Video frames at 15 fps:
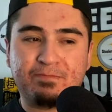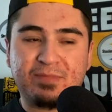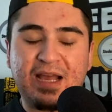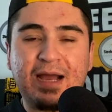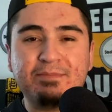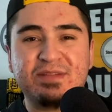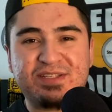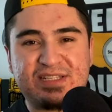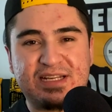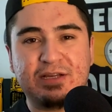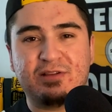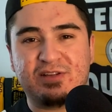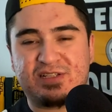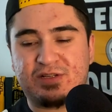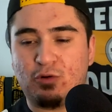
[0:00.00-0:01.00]
I'm the
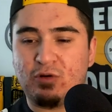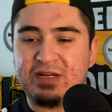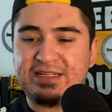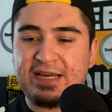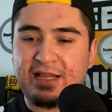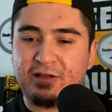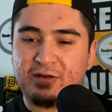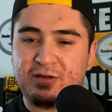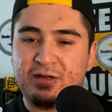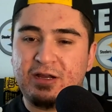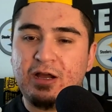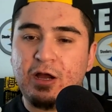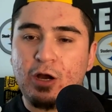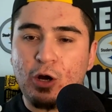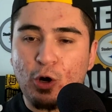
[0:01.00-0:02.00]
Steelers storyteller.
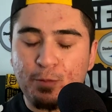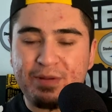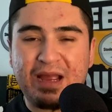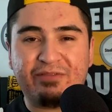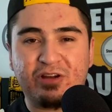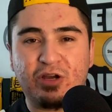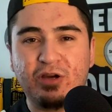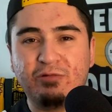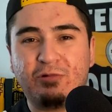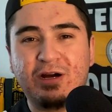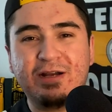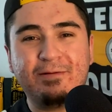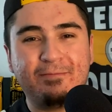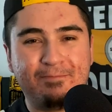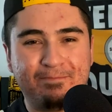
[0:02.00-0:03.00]
Hope you have a good
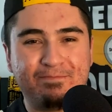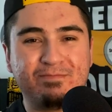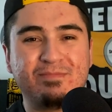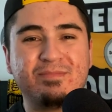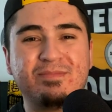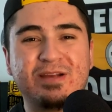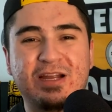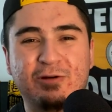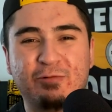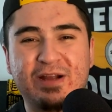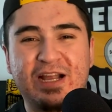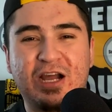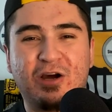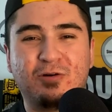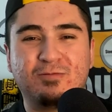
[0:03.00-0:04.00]
one. Here we
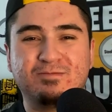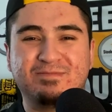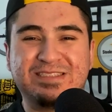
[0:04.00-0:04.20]
go.